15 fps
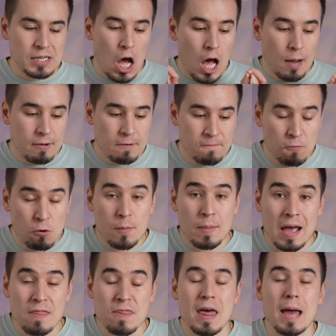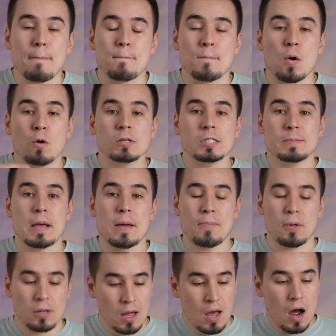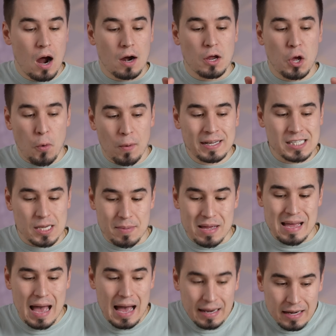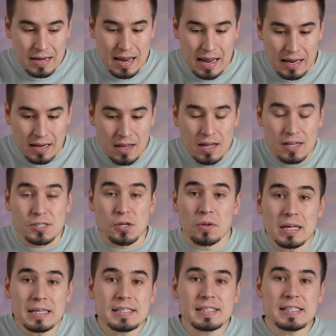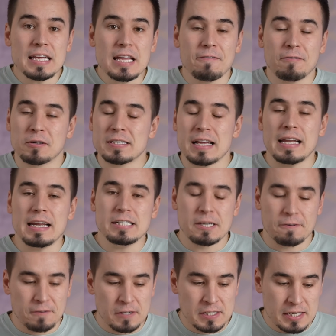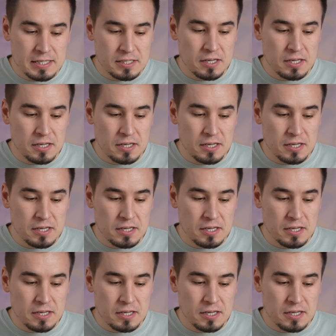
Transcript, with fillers: common format that most people are going to be editing. So let's see if there's any differences